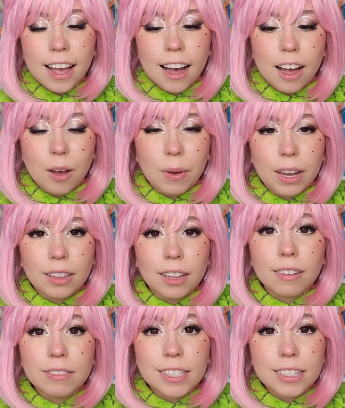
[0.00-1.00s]
I'd
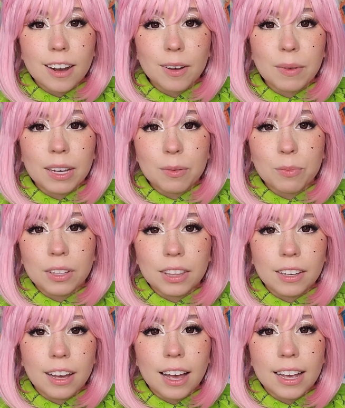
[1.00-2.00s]
love to talk makeup with
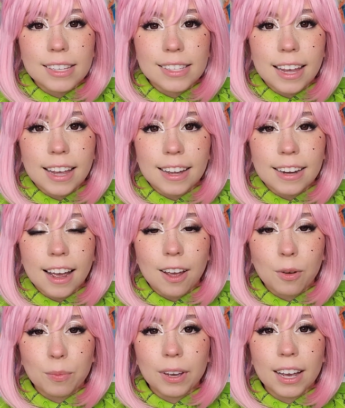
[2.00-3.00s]
you guys, and I
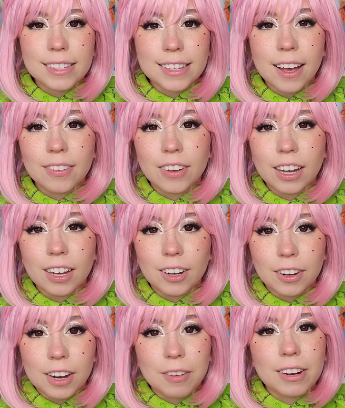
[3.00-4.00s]
hope you guys have a
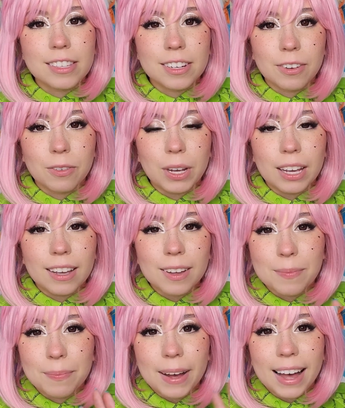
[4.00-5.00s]
great rest of your week.
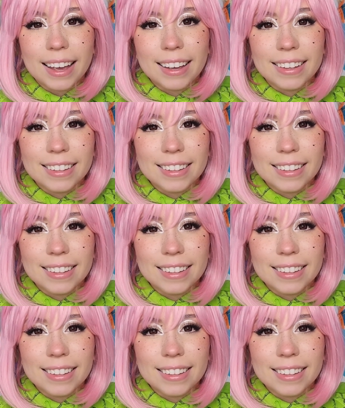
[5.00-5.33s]
Bye.